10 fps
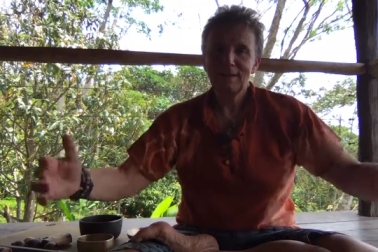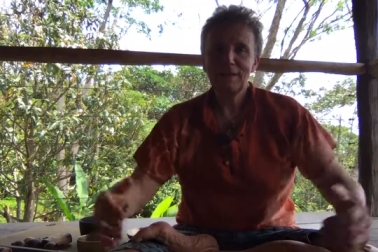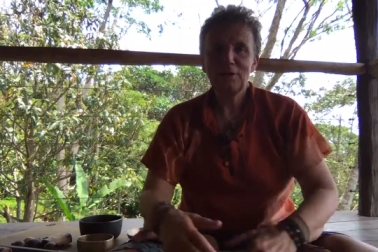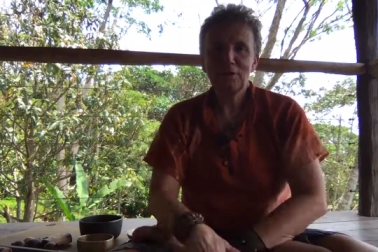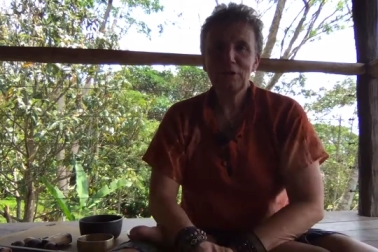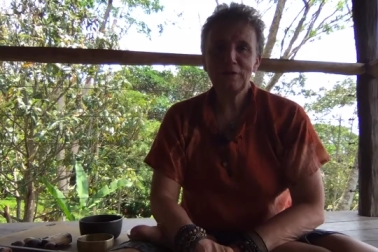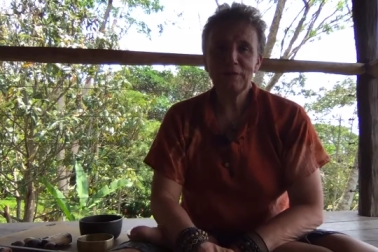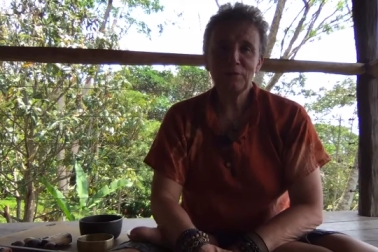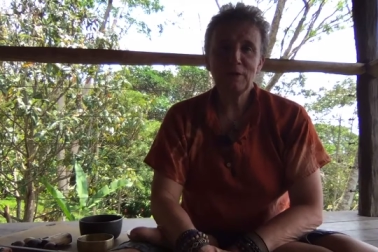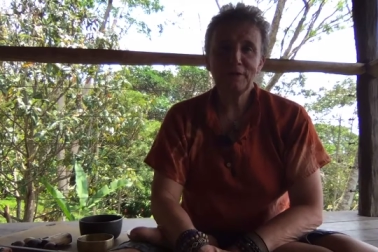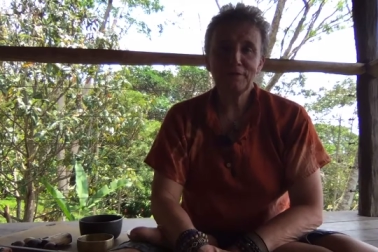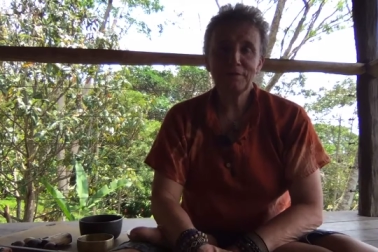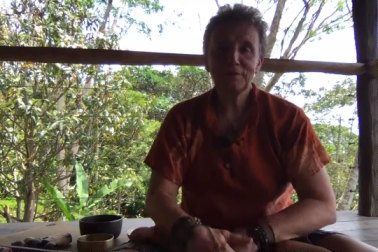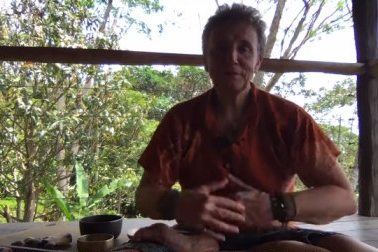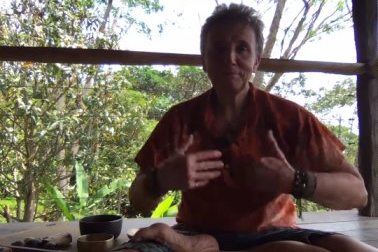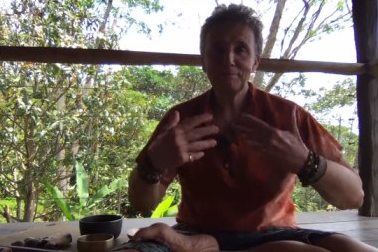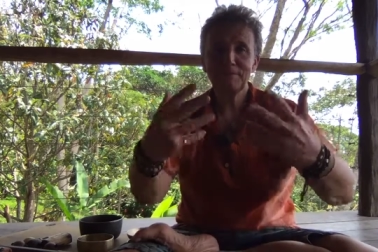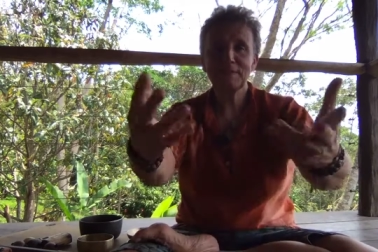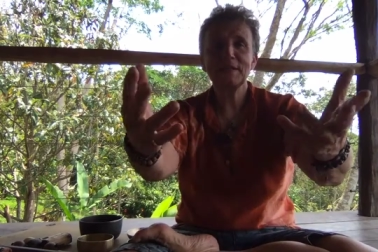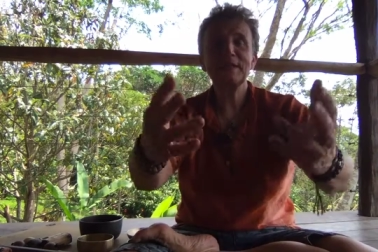Hello, lovely ones.
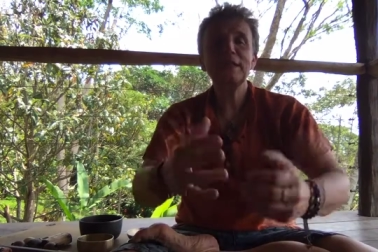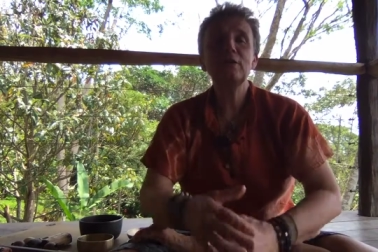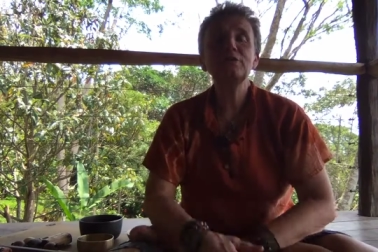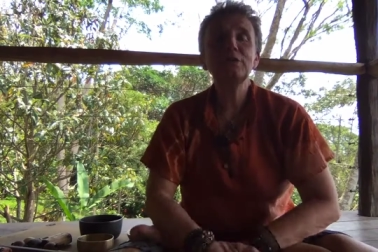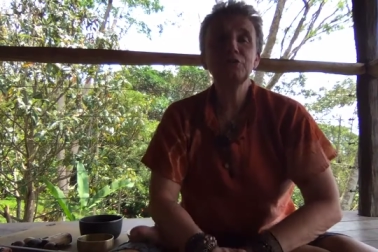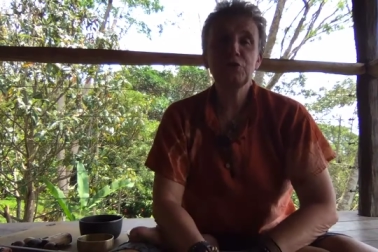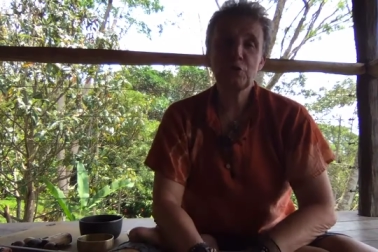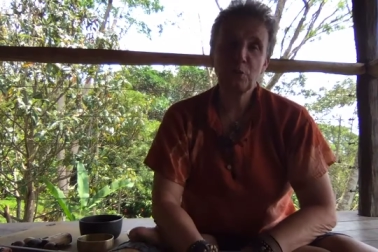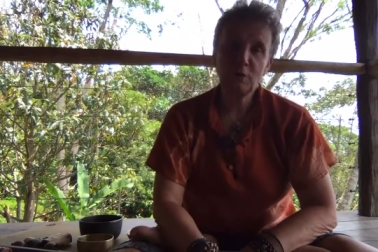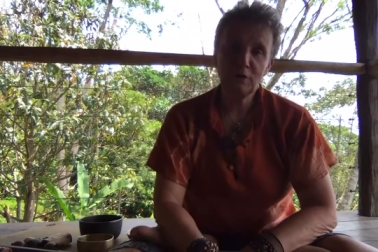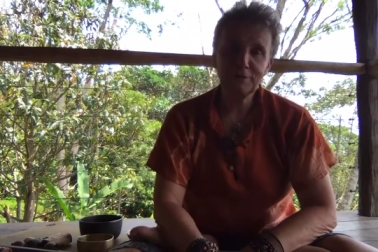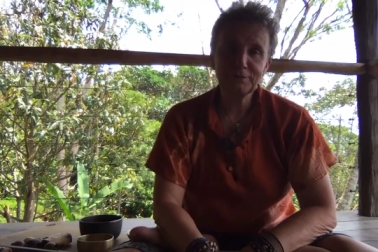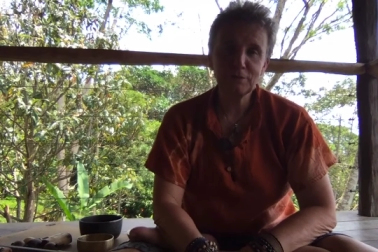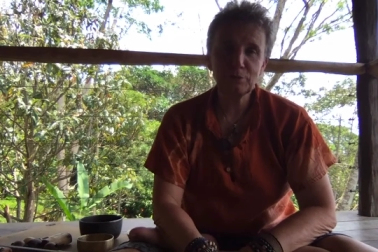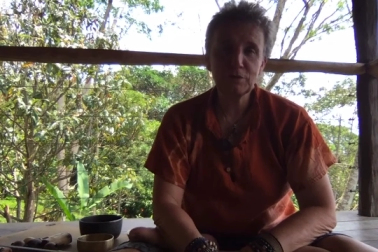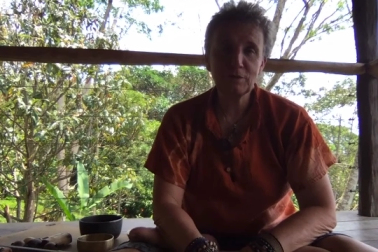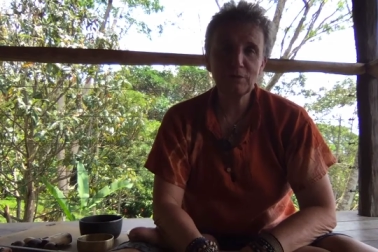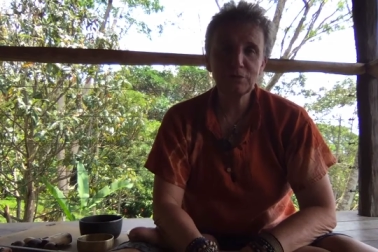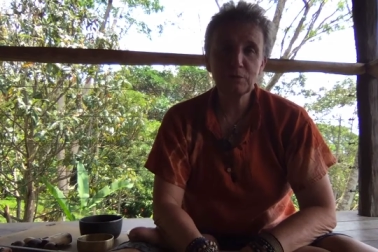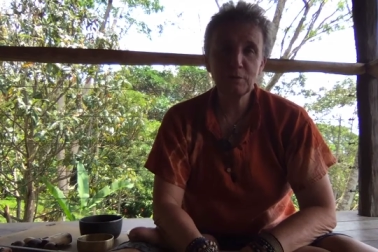Sending love into your world from
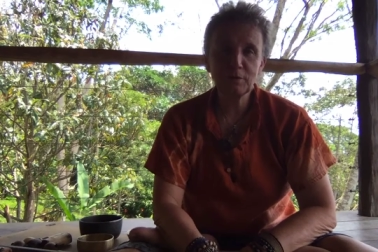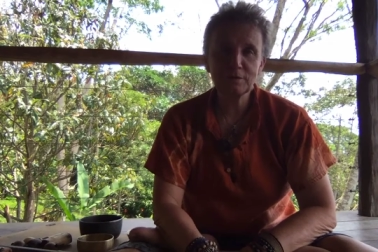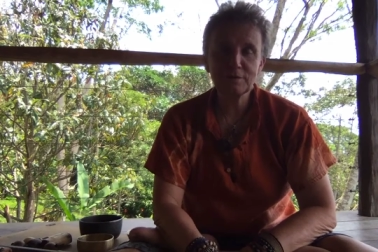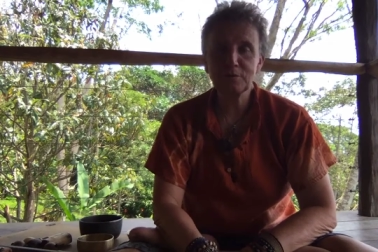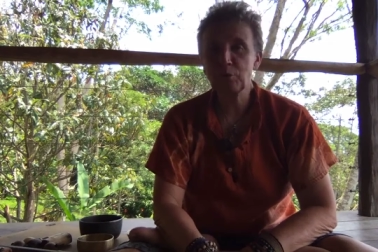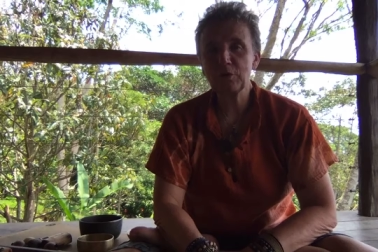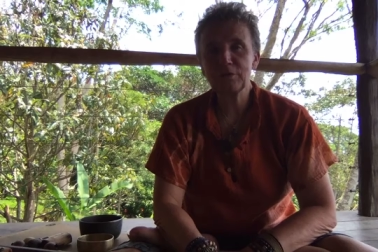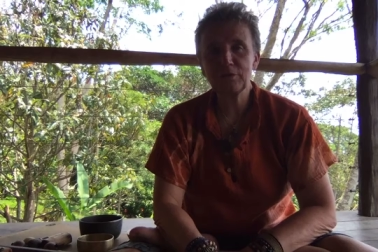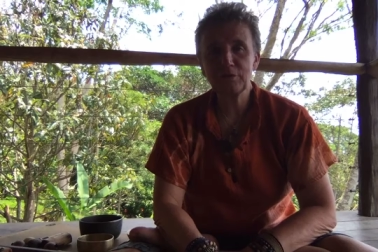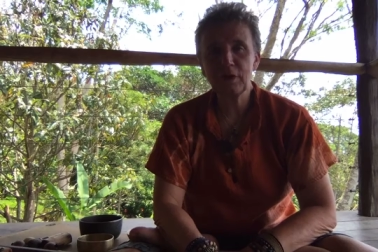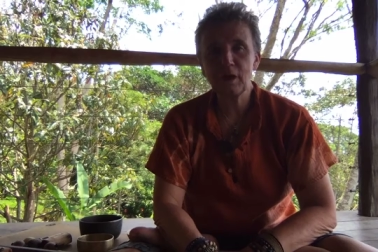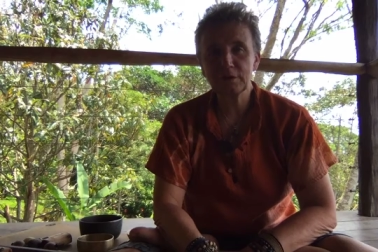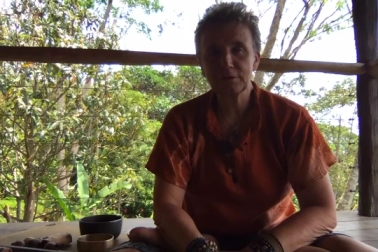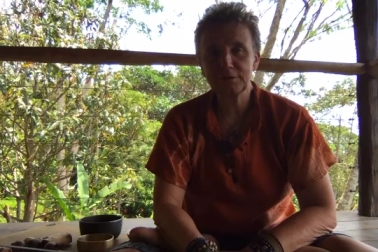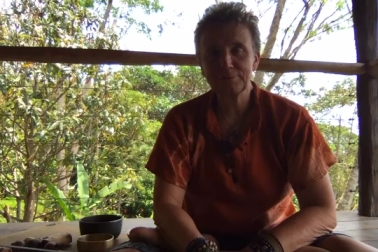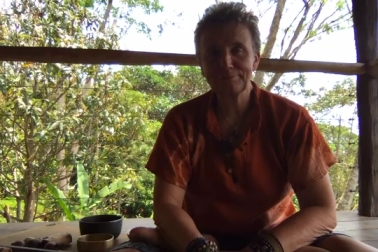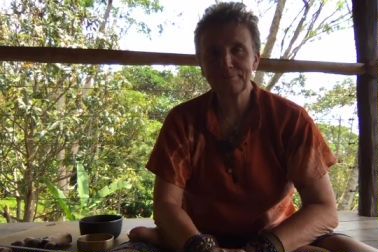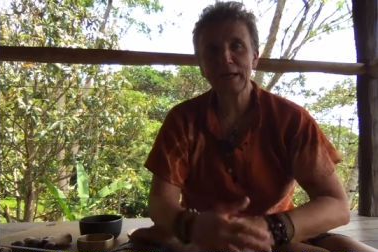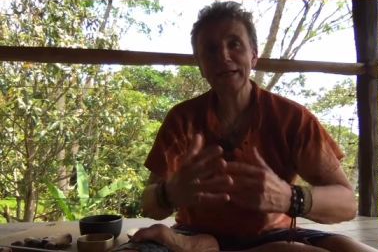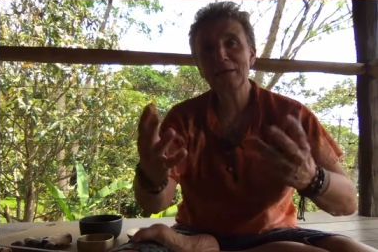Sanko's worlds, the worlds of the heart.
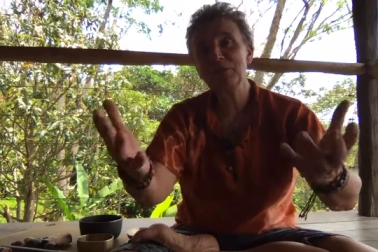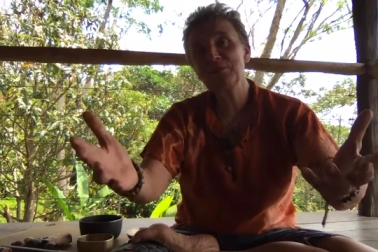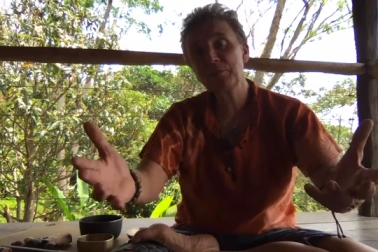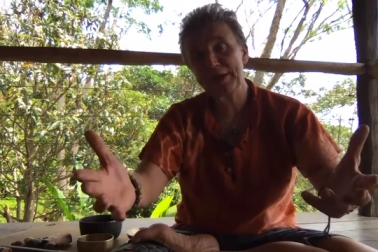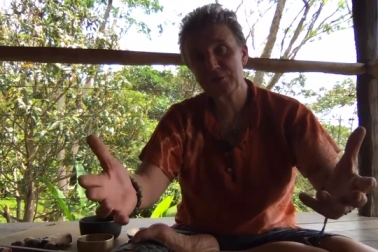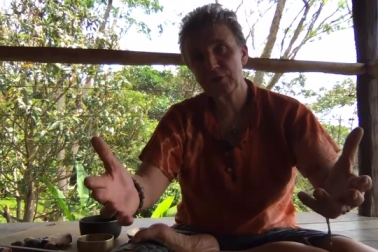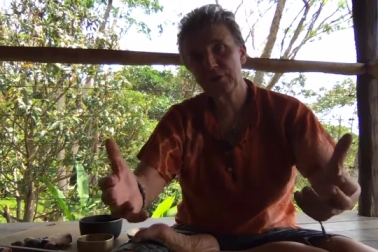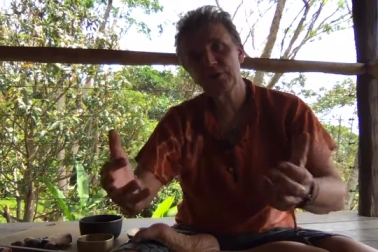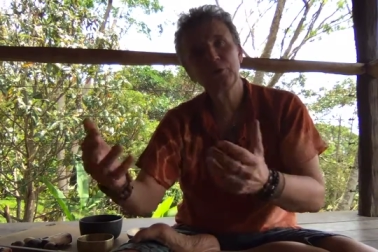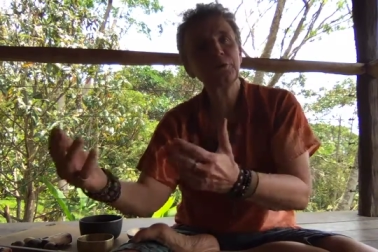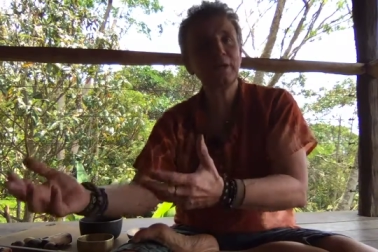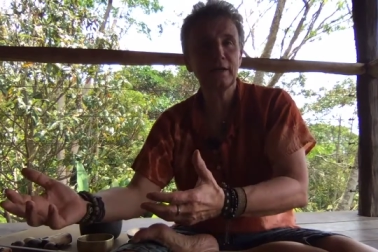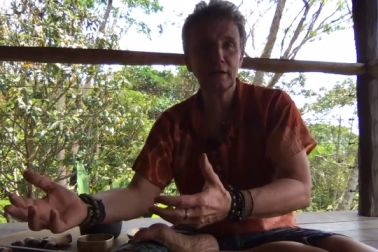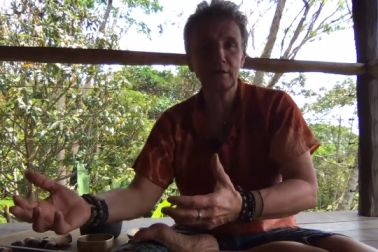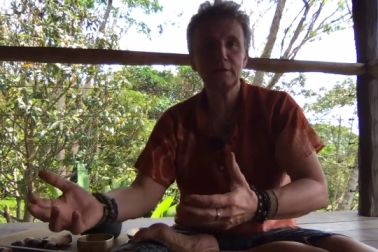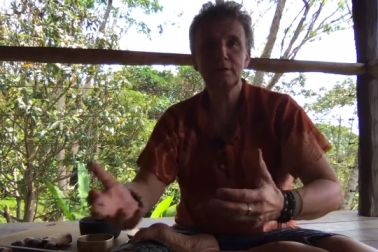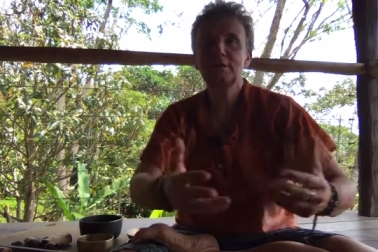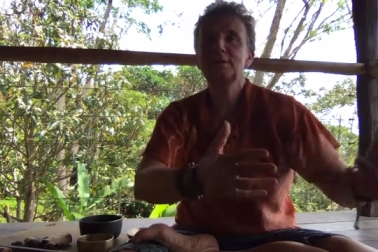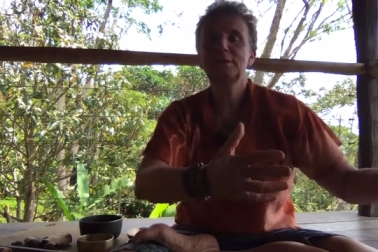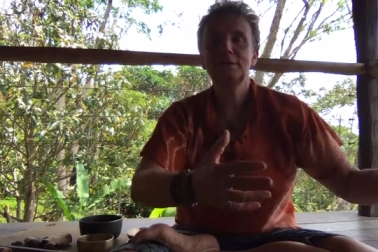My name is Patrick, or Yenga,
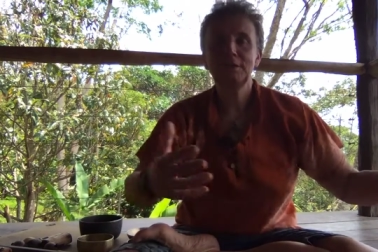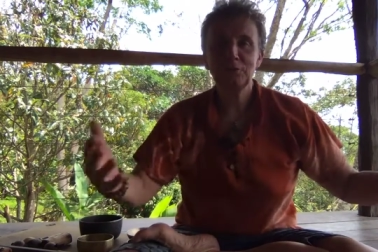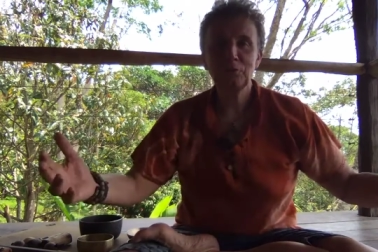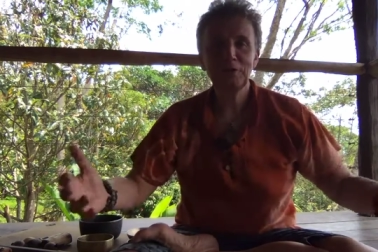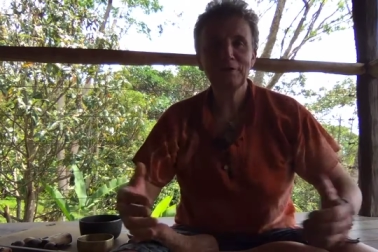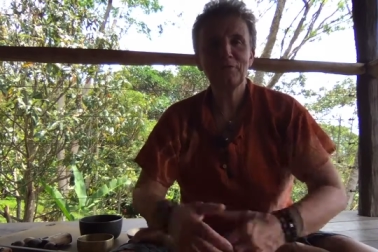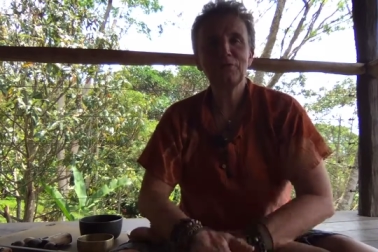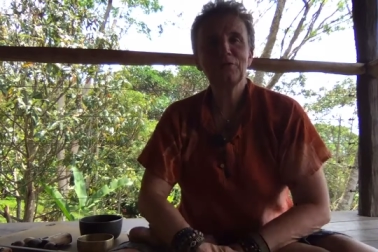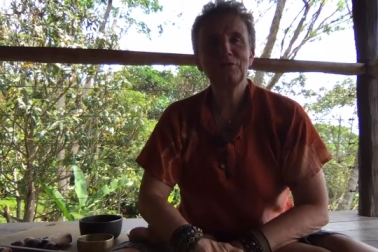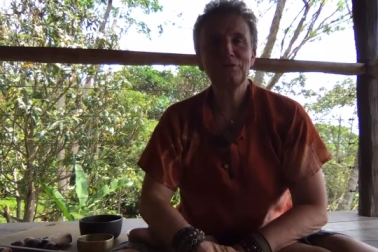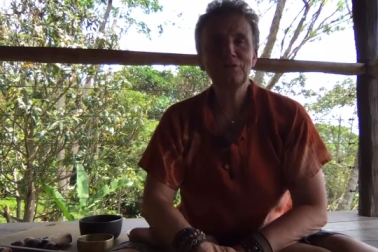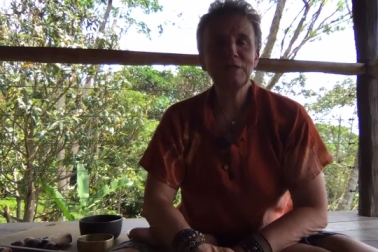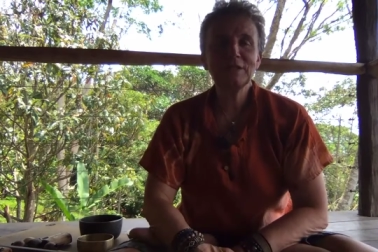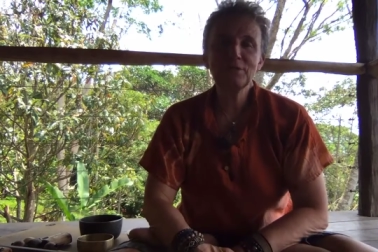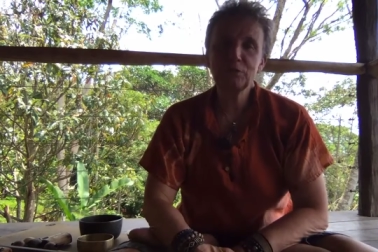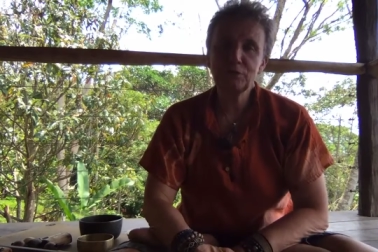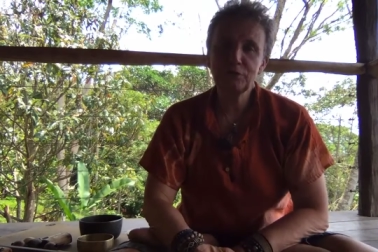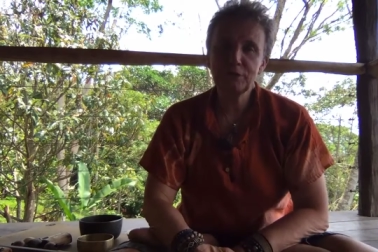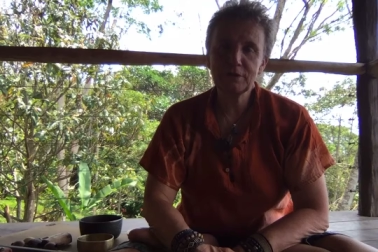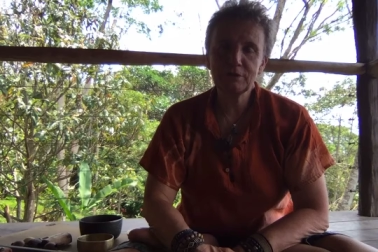whatever feels good
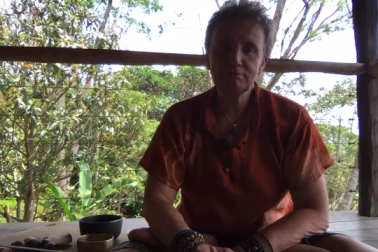for you.